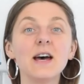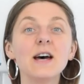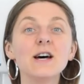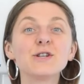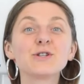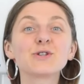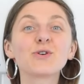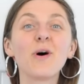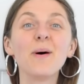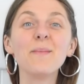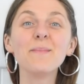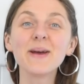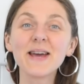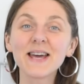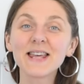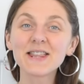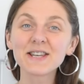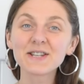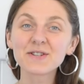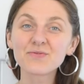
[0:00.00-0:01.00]
So I
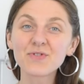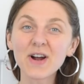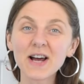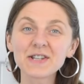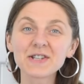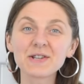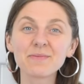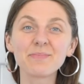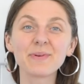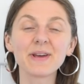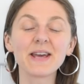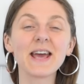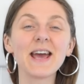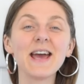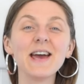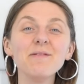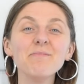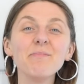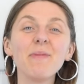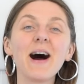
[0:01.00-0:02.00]
made this recipe
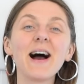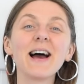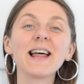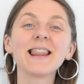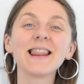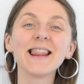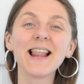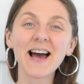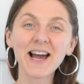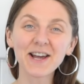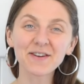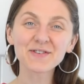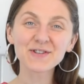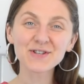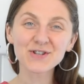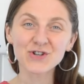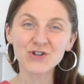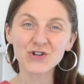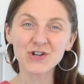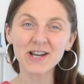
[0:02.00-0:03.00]
in my live
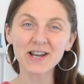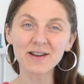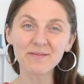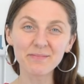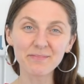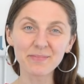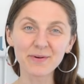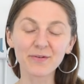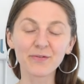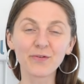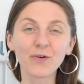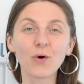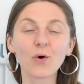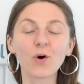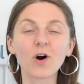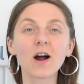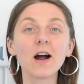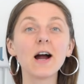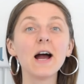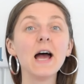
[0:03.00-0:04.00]
stream
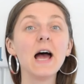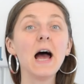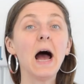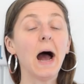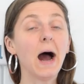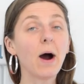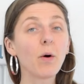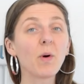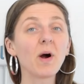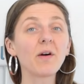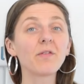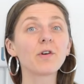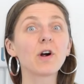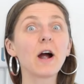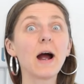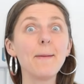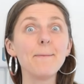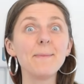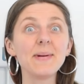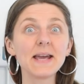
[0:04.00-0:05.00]
before,
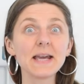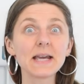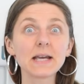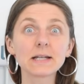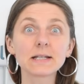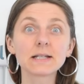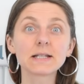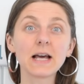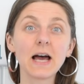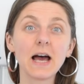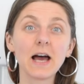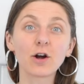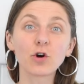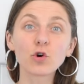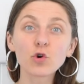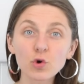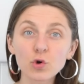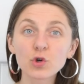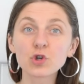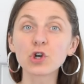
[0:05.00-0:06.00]
however I made a
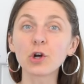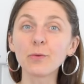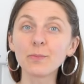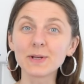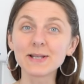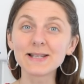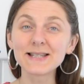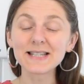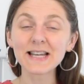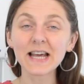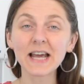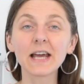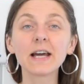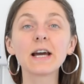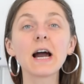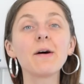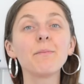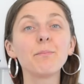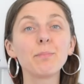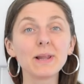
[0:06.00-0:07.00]
crucial
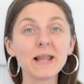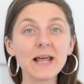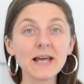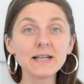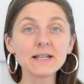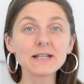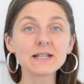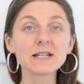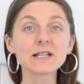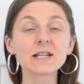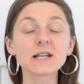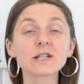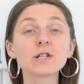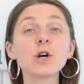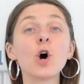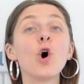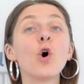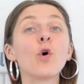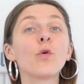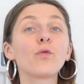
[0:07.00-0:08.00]
mistake. I blended it
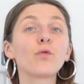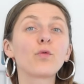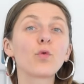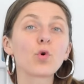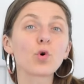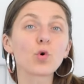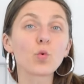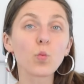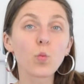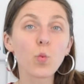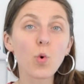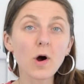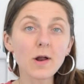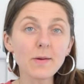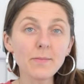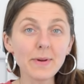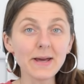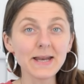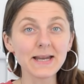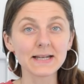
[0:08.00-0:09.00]
for
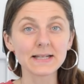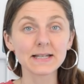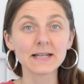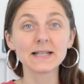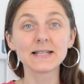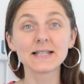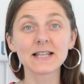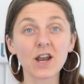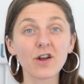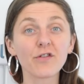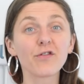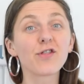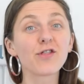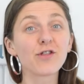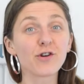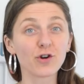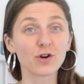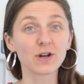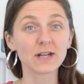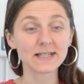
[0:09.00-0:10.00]
1 minute instead of
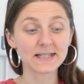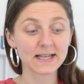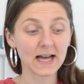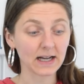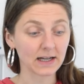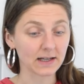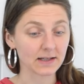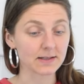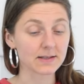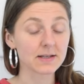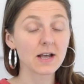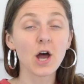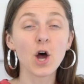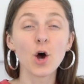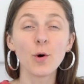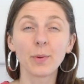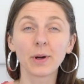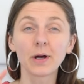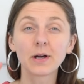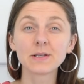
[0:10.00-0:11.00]
30 seconds,
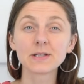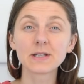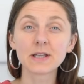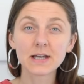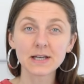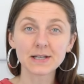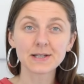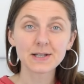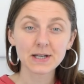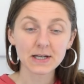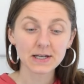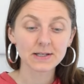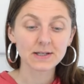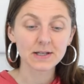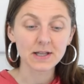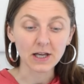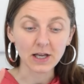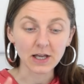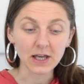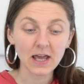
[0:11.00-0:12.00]
because this
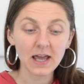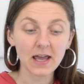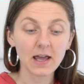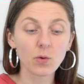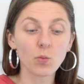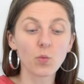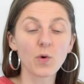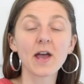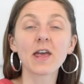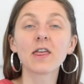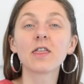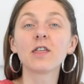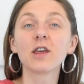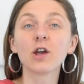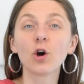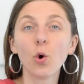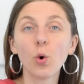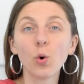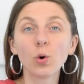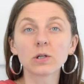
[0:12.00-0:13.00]
is the key with
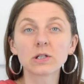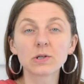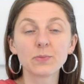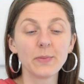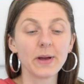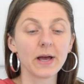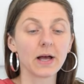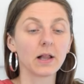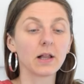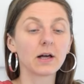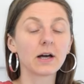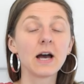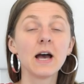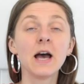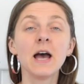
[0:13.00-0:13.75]
the oat milk,